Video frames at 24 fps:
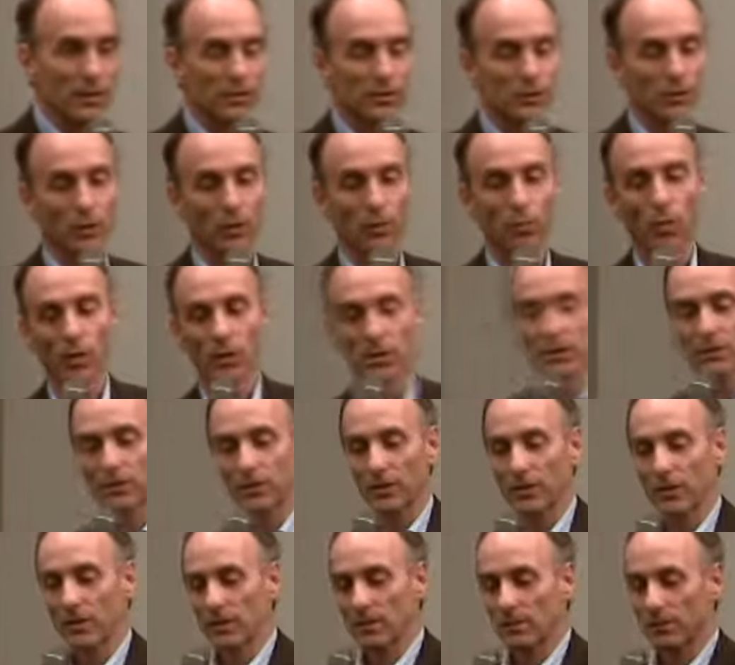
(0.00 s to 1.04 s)
So one
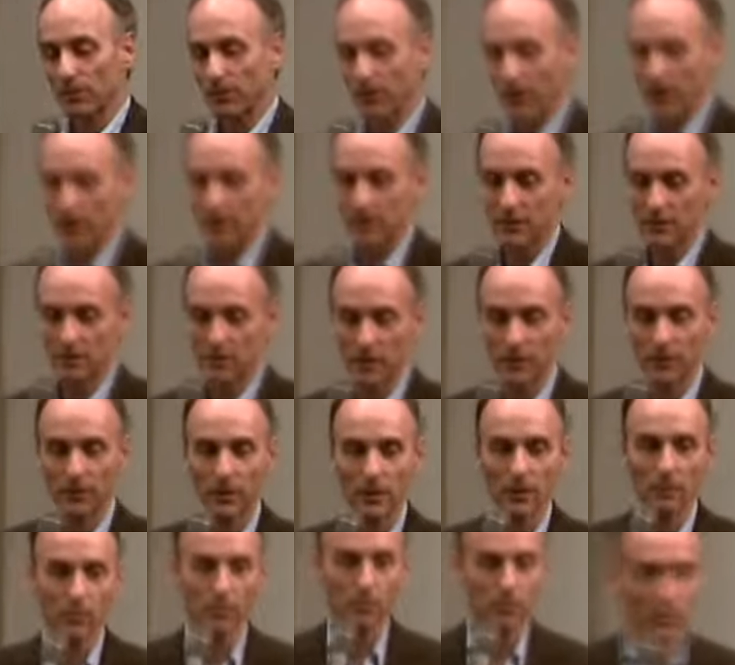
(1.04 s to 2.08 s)
of the Fox
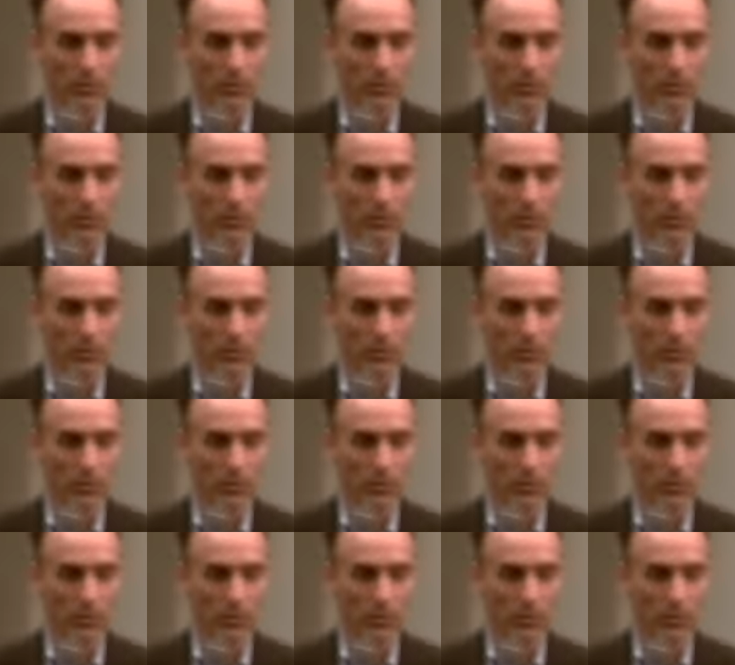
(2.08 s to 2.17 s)
TV